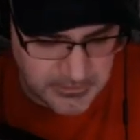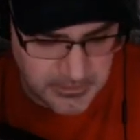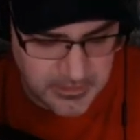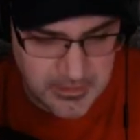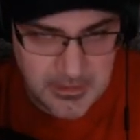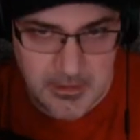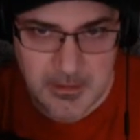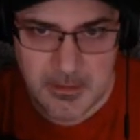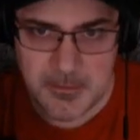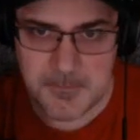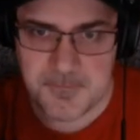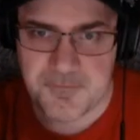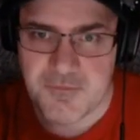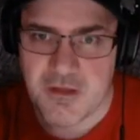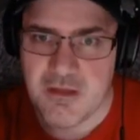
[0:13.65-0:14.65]

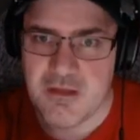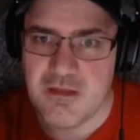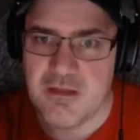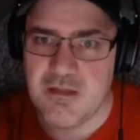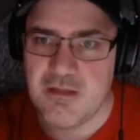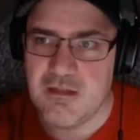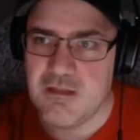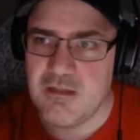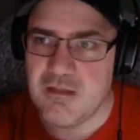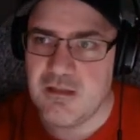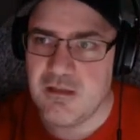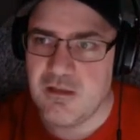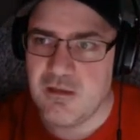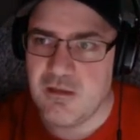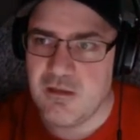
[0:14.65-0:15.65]
Um,
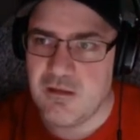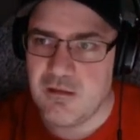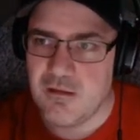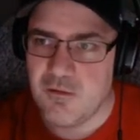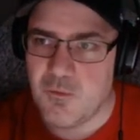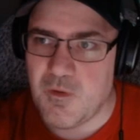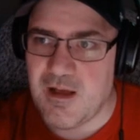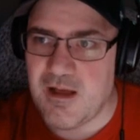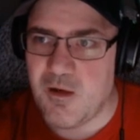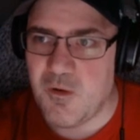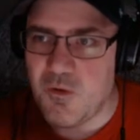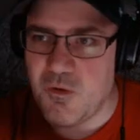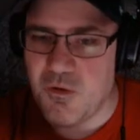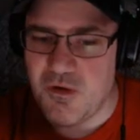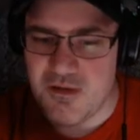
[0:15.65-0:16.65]

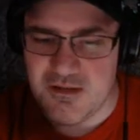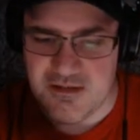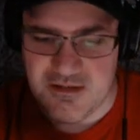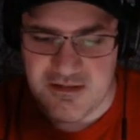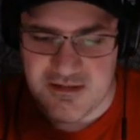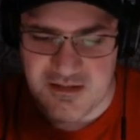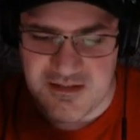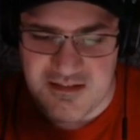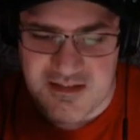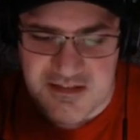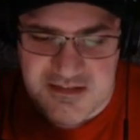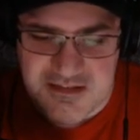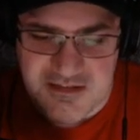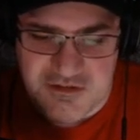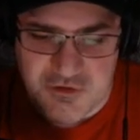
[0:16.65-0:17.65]
wow,
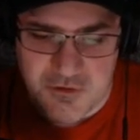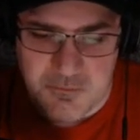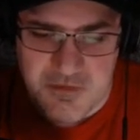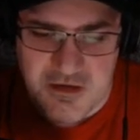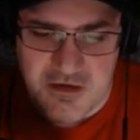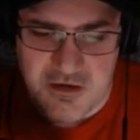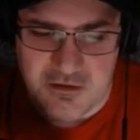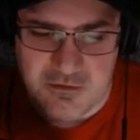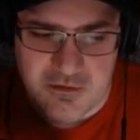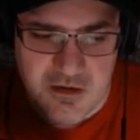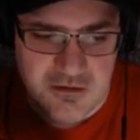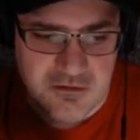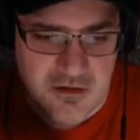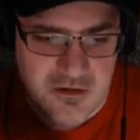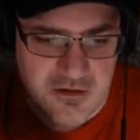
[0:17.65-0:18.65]
this took me a
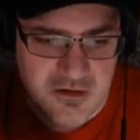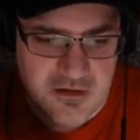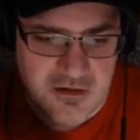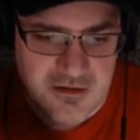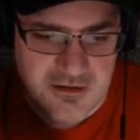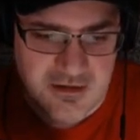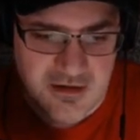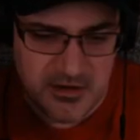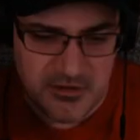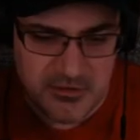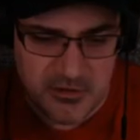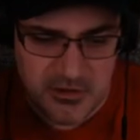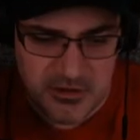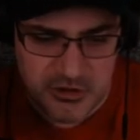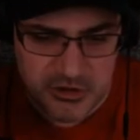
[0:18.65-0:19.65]
lot longer than I
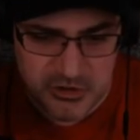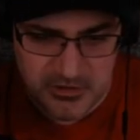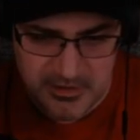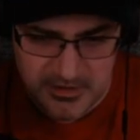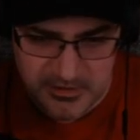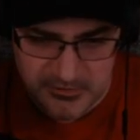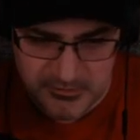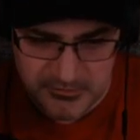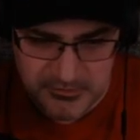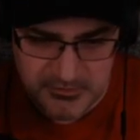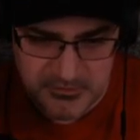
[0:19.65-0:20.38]
thought it should have.